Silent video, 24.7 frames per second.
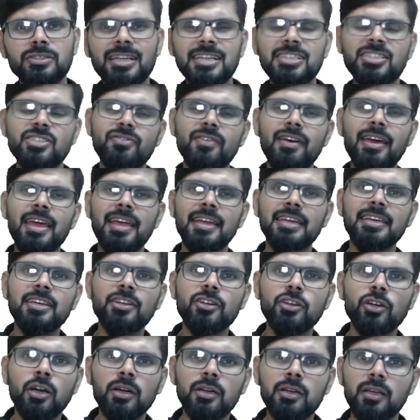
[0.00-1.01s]
that's why I did
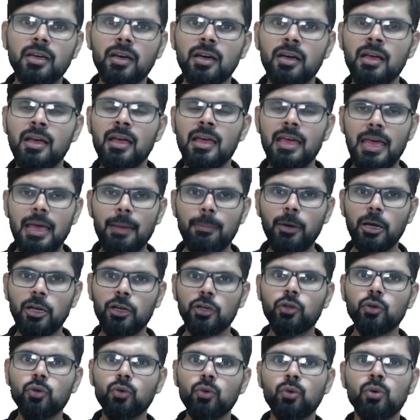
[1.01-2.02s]
not able